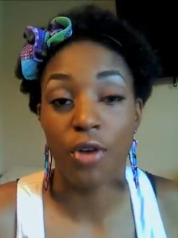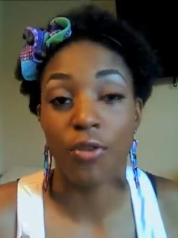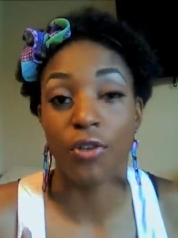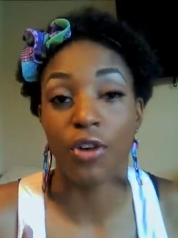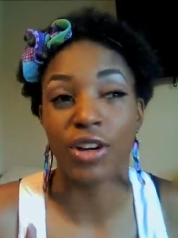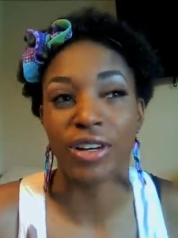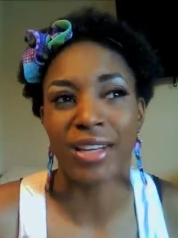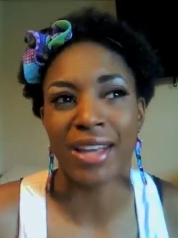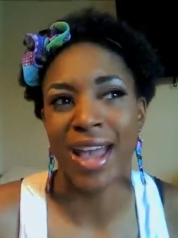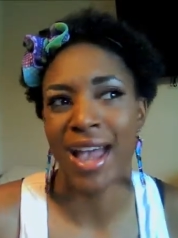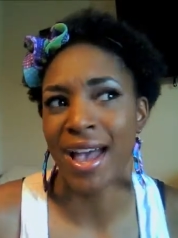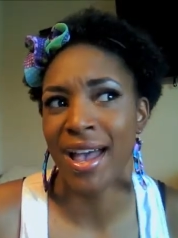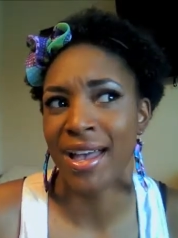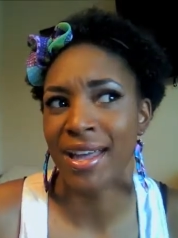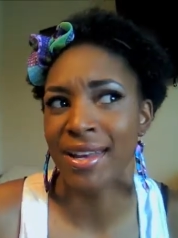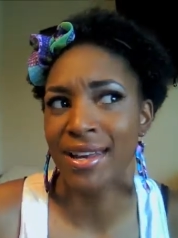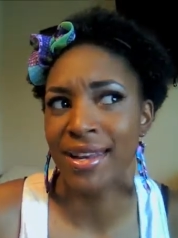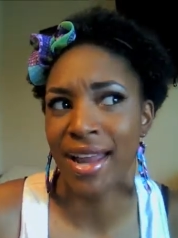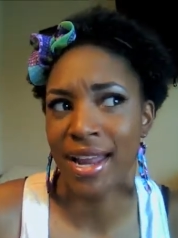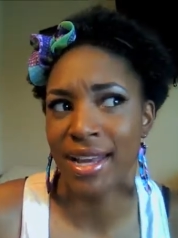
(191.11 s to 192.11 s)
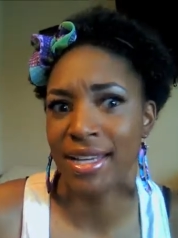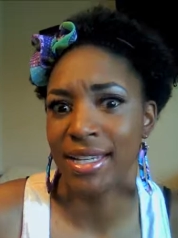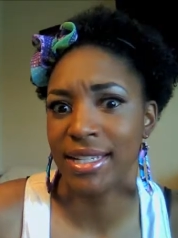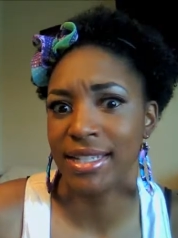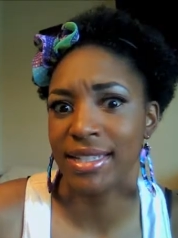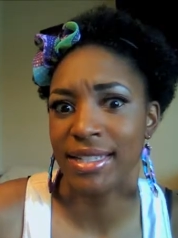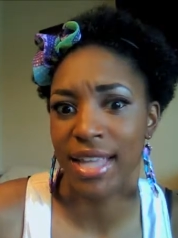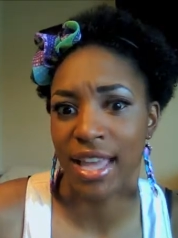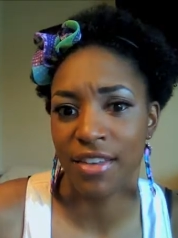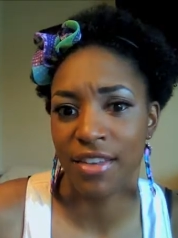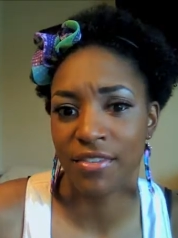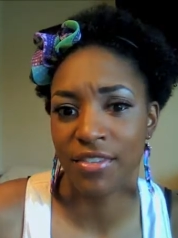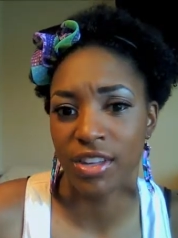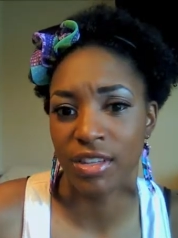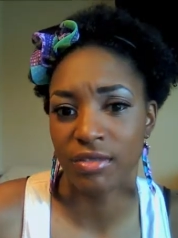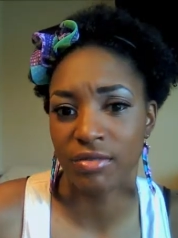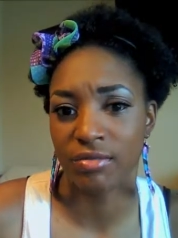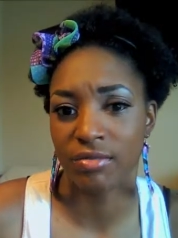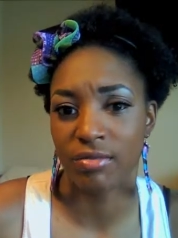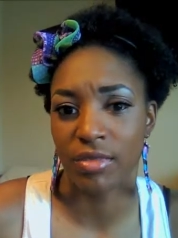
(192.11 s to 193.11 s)
for
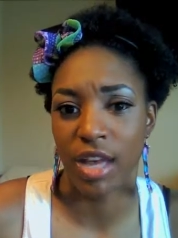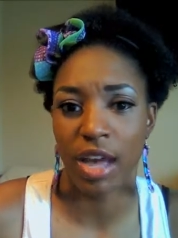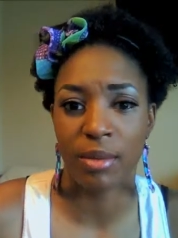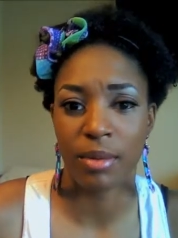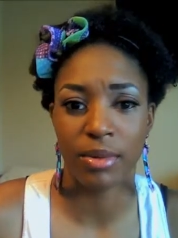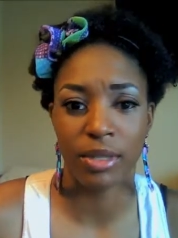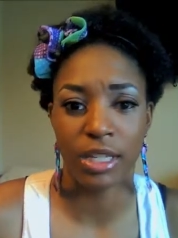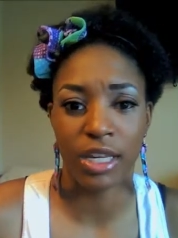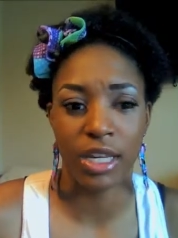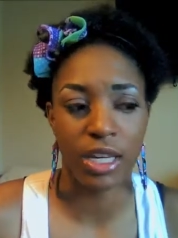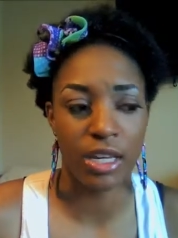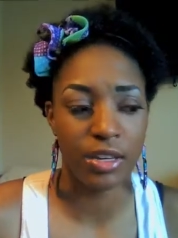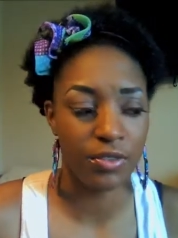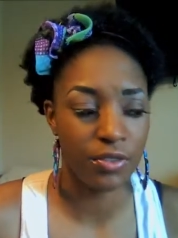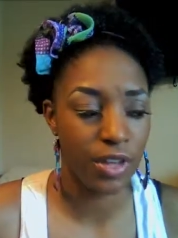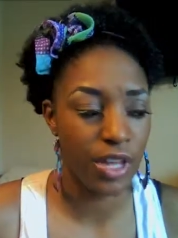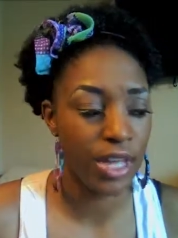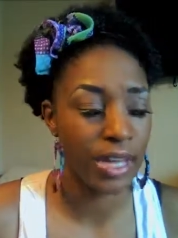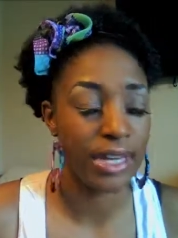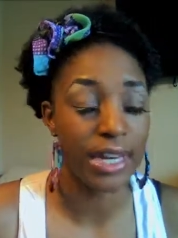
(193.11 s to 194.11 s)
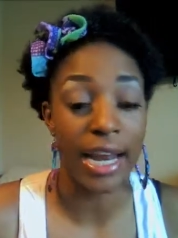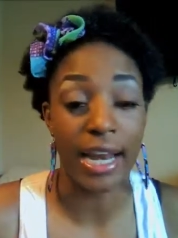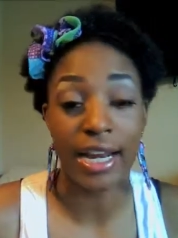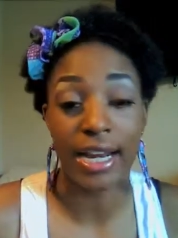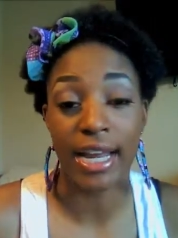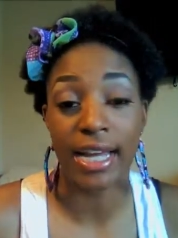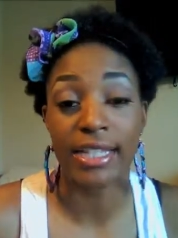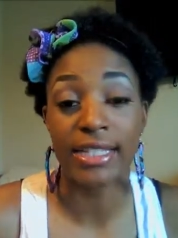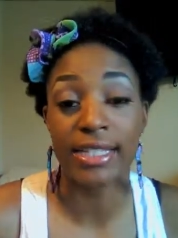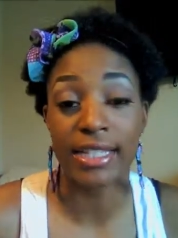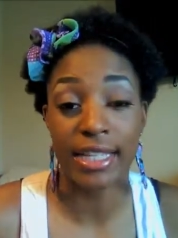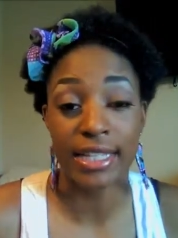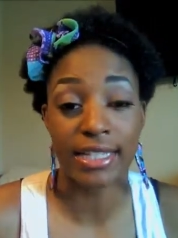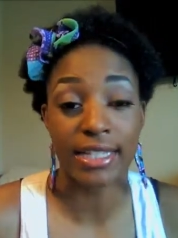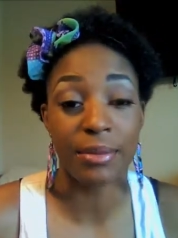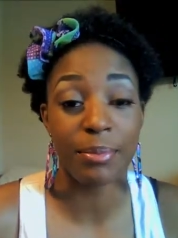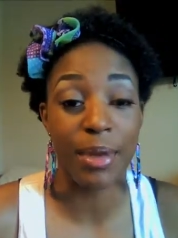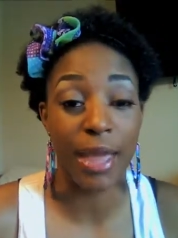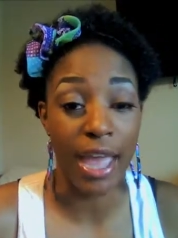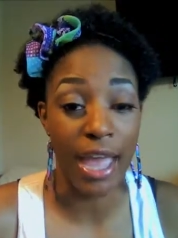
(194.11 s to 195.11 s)
$9.97 I believe 99 cents
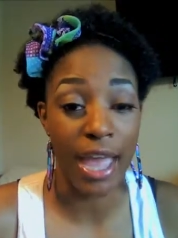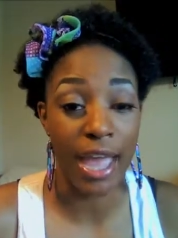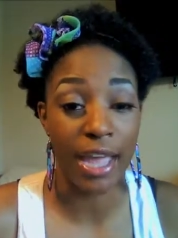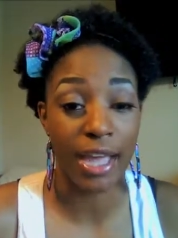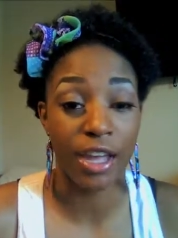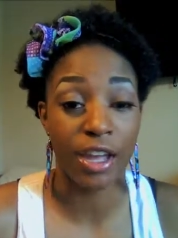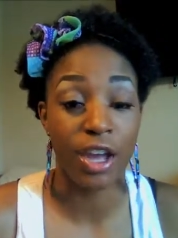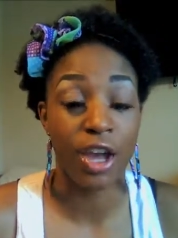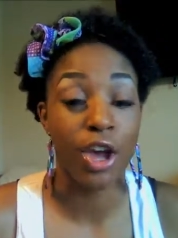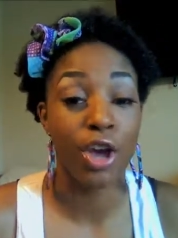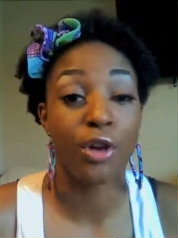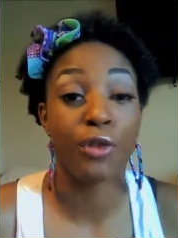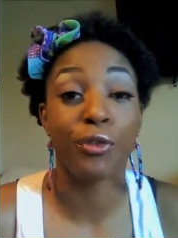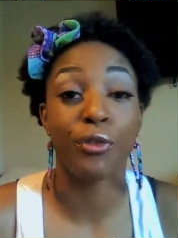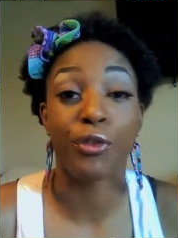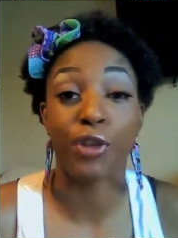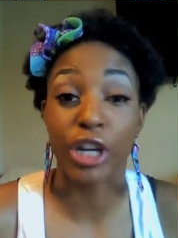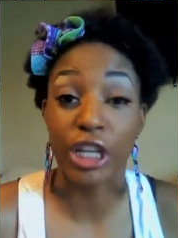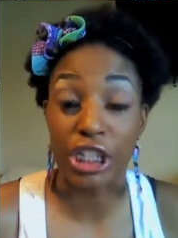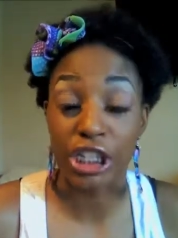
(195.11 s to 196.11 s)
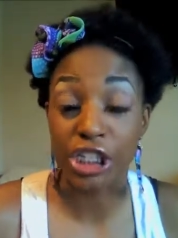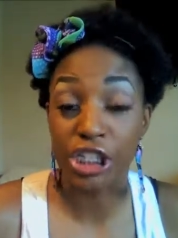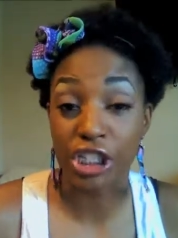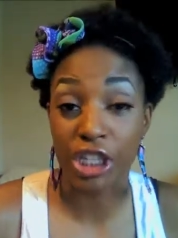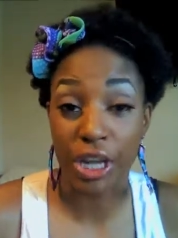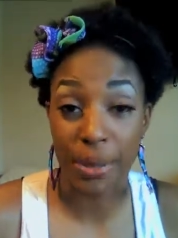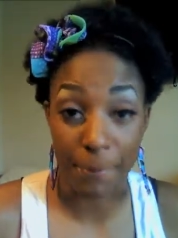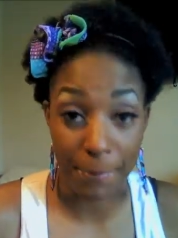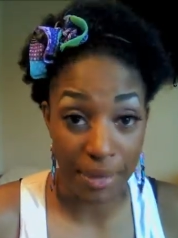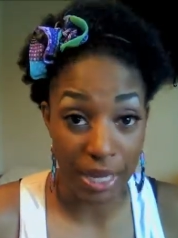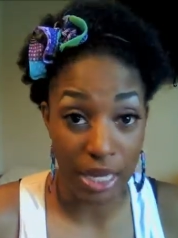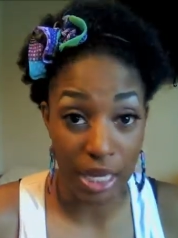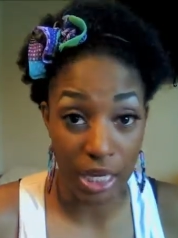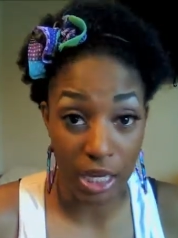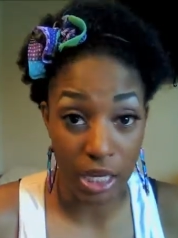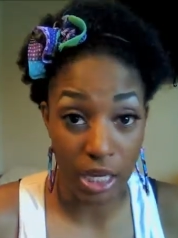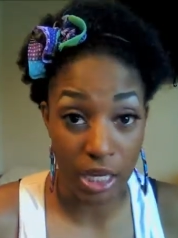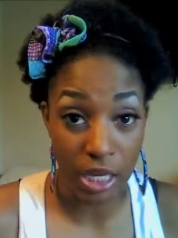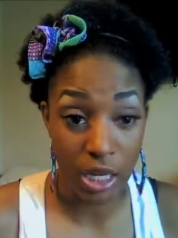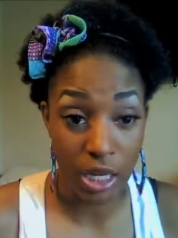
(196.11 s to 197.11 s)
a pack free
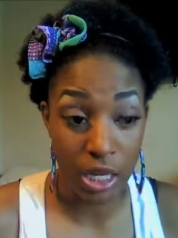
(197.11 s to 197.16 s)
shipping